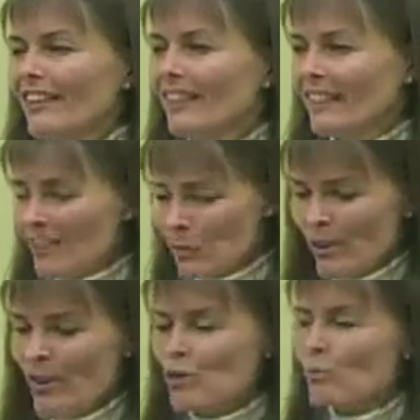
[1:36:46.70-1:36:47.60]
because
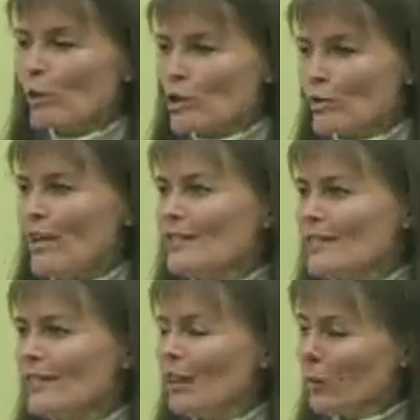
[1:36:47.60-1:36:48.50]
when there's more space,
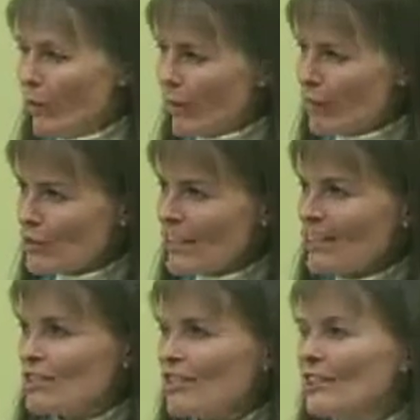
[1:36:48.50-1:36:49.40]
whatever's
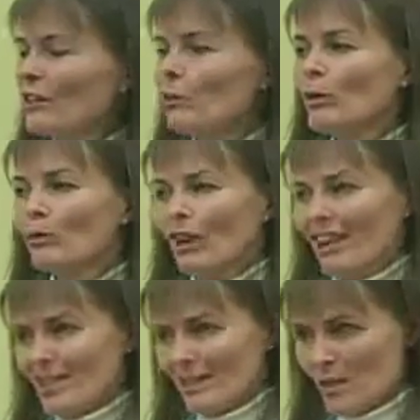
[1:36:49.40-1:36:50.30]
next to heal will
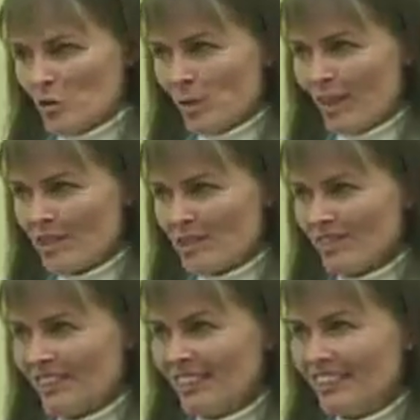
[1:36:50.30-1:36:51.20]
rise in the space,
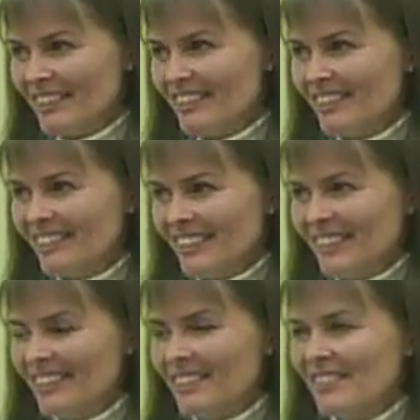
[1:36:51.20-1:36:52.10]

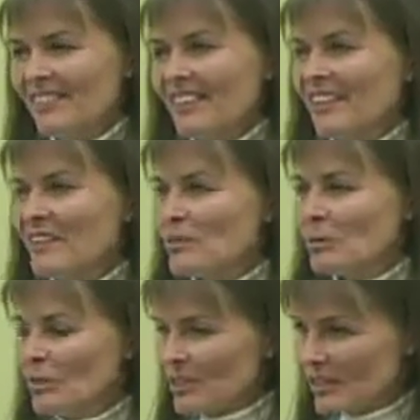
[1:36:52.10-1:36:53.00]
right? And this
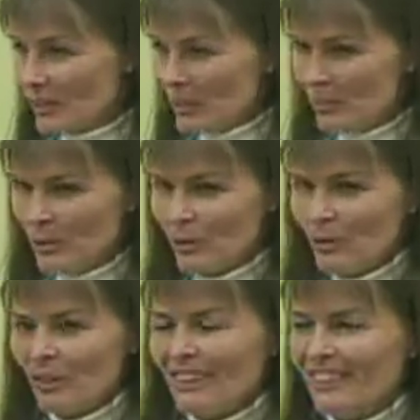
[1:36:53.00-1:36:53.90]
will just keep
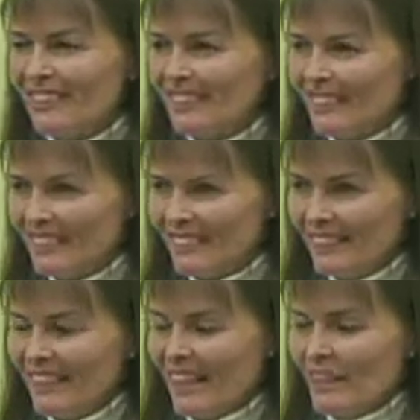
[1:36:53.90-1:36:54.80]
occurring.
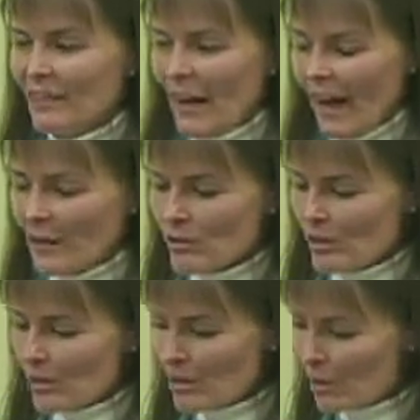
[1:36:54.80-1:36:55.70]
And as
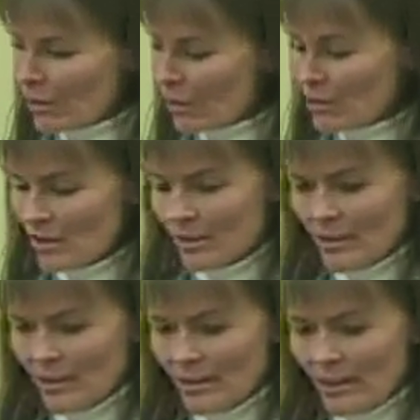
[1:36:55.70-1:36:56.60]
this occurs,
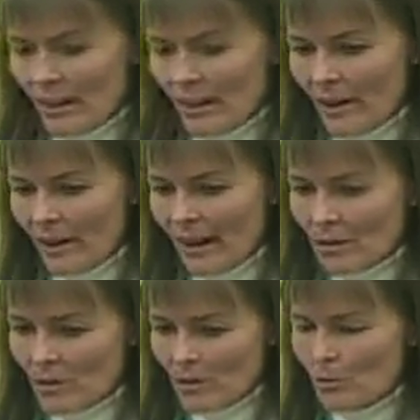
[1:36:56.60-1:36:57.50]
the
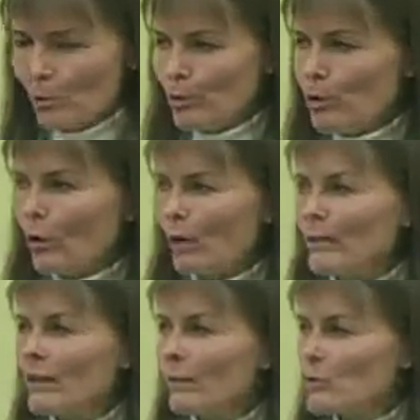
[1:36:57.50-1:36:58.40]
essence of who you are
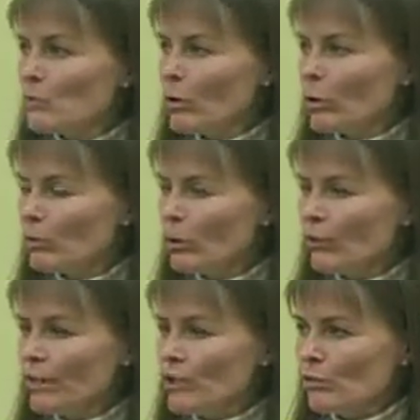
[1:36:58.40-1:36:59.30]
becomes more and more
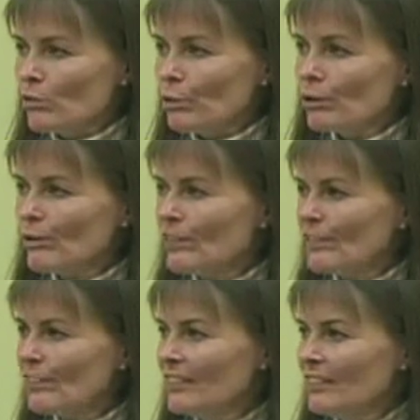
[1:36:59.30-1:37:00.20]
rich and full.
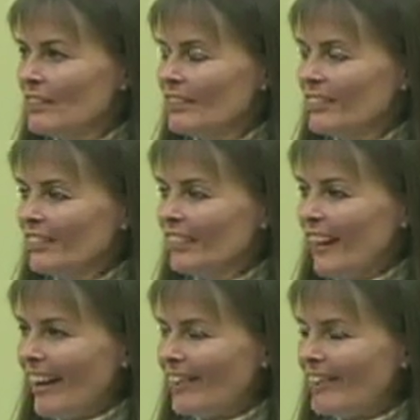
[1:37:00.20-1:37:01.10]

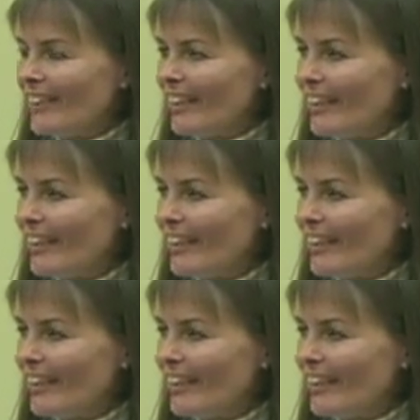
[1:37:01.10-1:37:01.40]
And,